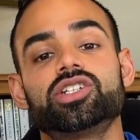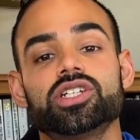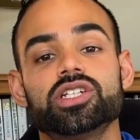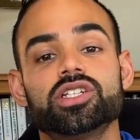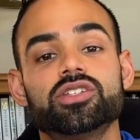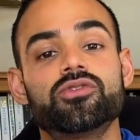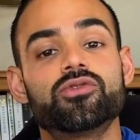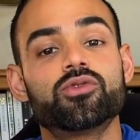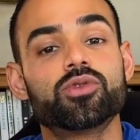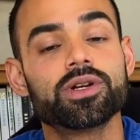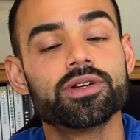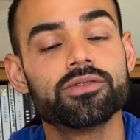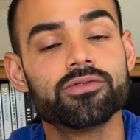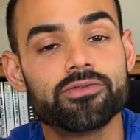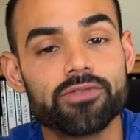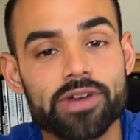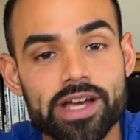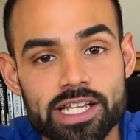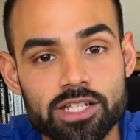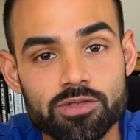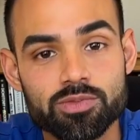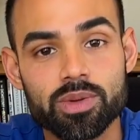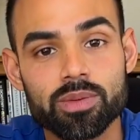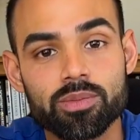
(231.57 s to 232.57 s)
is for
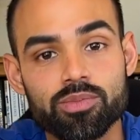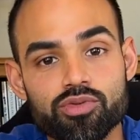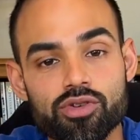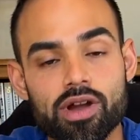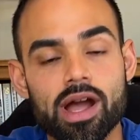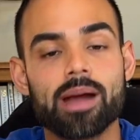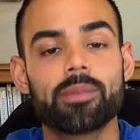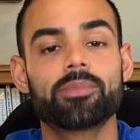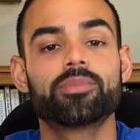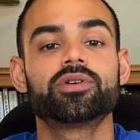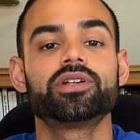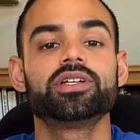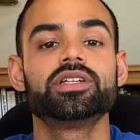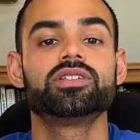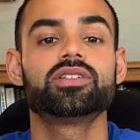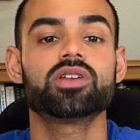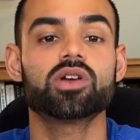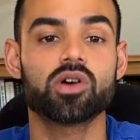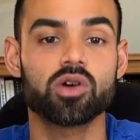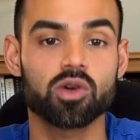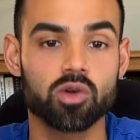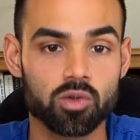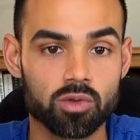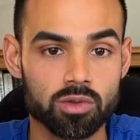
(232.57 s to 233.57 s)
investment properties
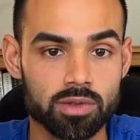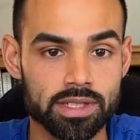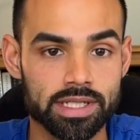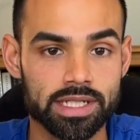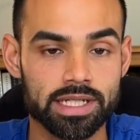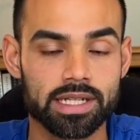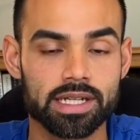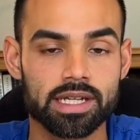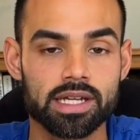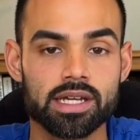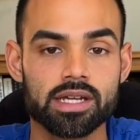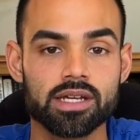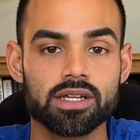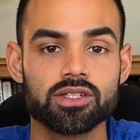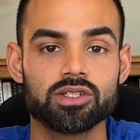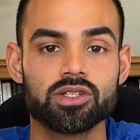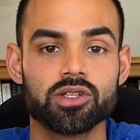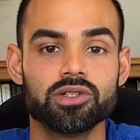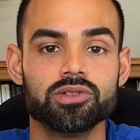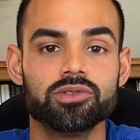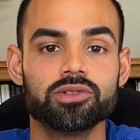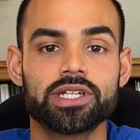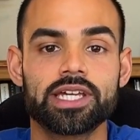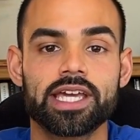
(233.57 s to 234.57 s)
only. So
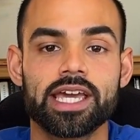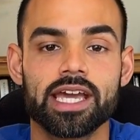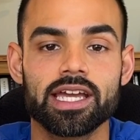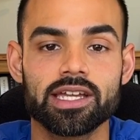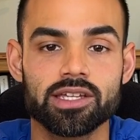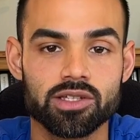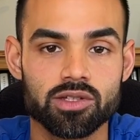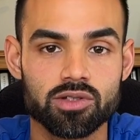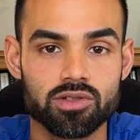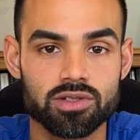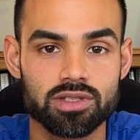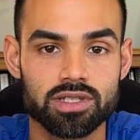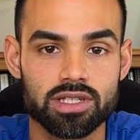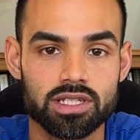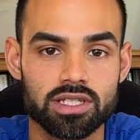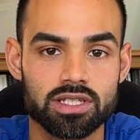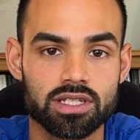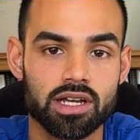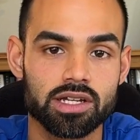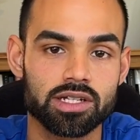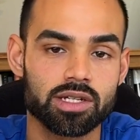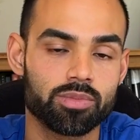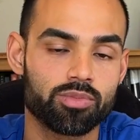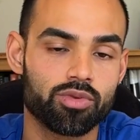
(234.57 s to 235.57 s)
you can't use this
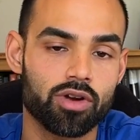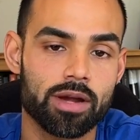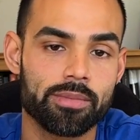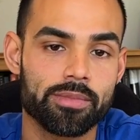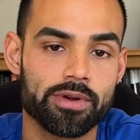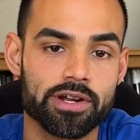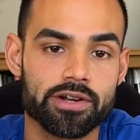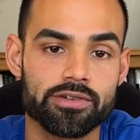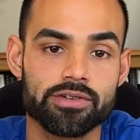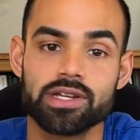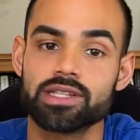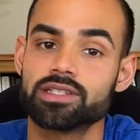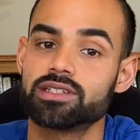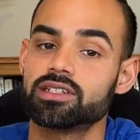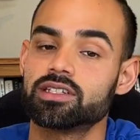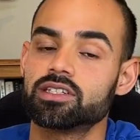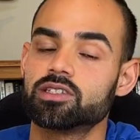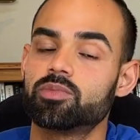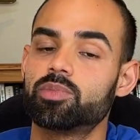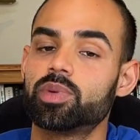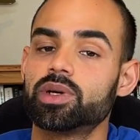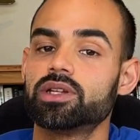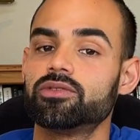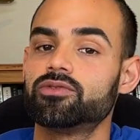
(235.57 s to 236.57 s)
on your primary
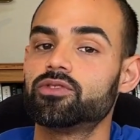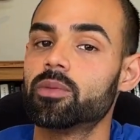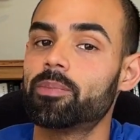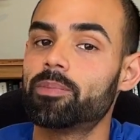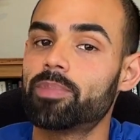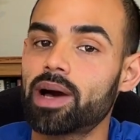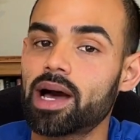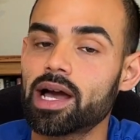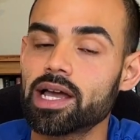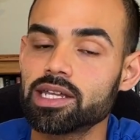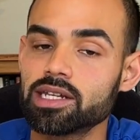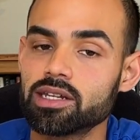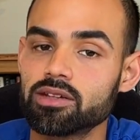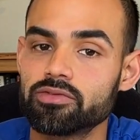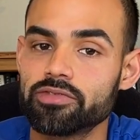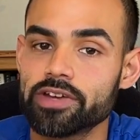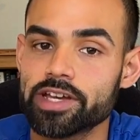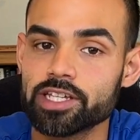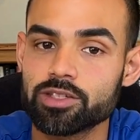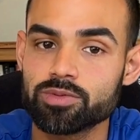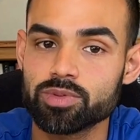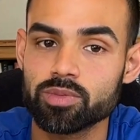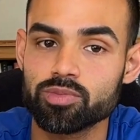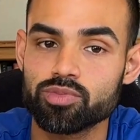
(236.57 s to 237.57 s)
residence. But if you buy an
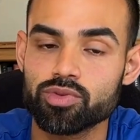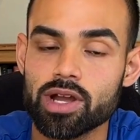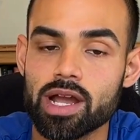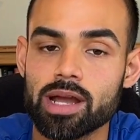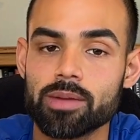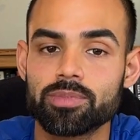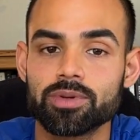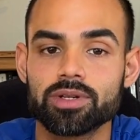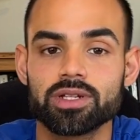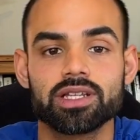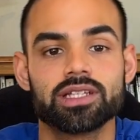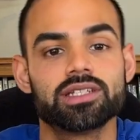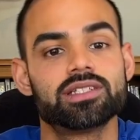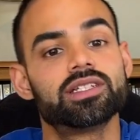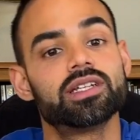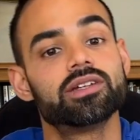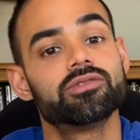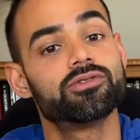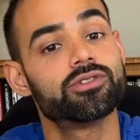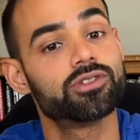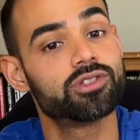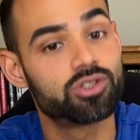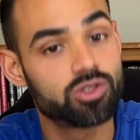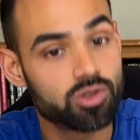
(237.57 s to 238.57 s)
investment property, let's say
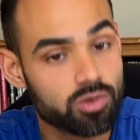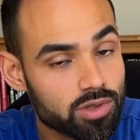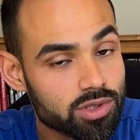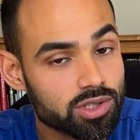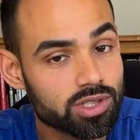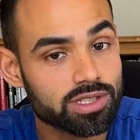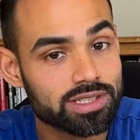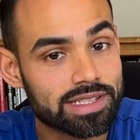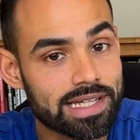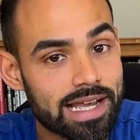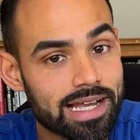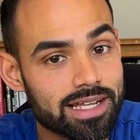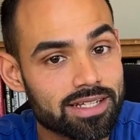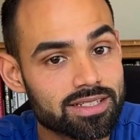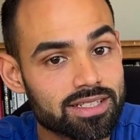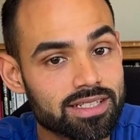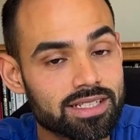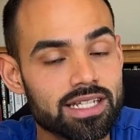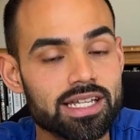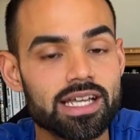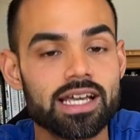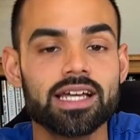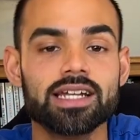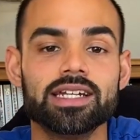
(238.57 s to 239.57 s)
for
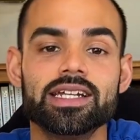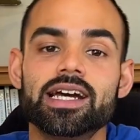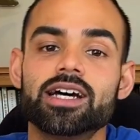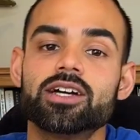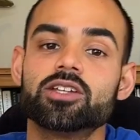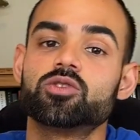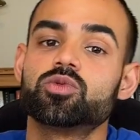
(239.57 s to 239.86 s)
$200,000, now it's